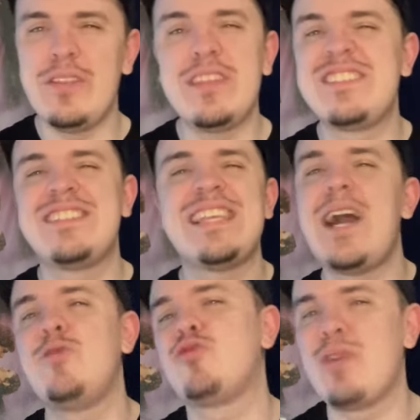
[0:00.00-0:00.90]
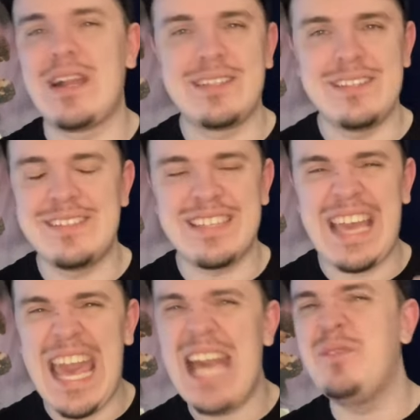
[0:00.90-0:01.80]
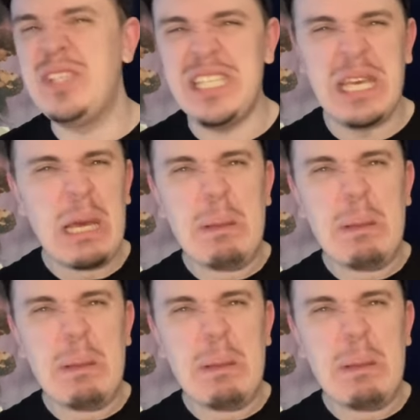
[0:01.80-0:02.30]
The soundtrack is like heavy,